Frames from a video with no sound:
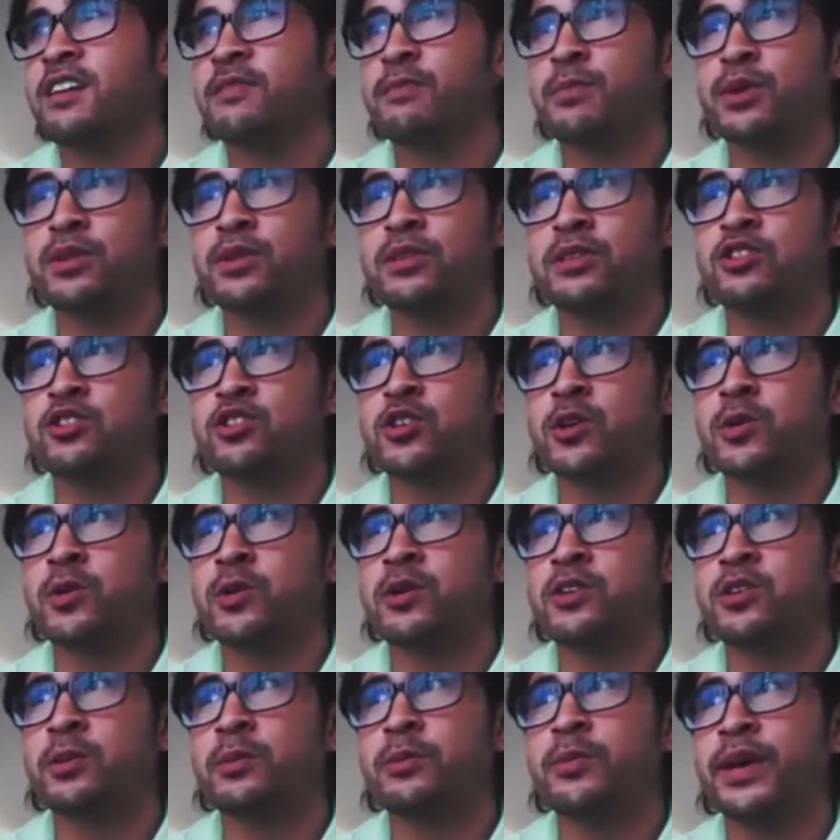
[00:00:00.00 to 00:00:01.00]
I've built this show
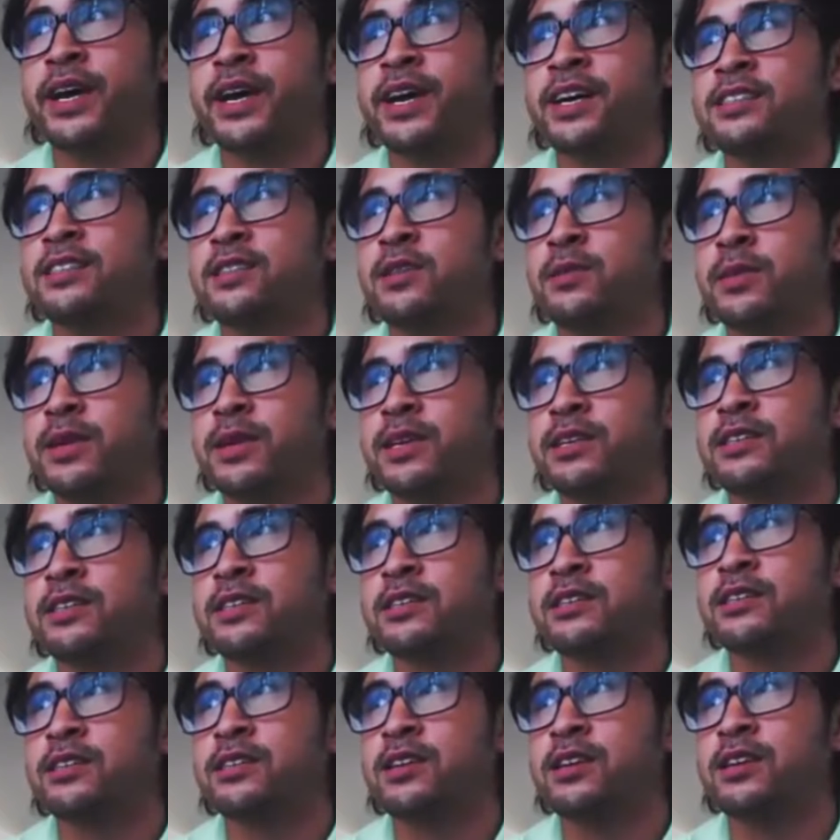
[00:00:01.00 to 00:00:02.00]
to jump past the
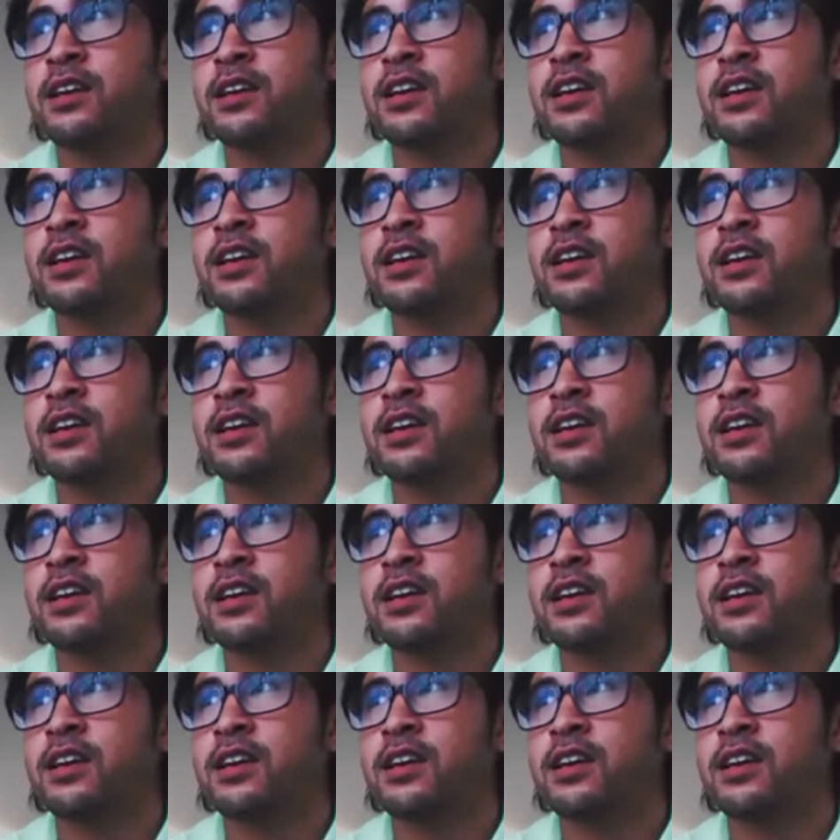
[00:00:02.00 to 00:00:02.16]
basics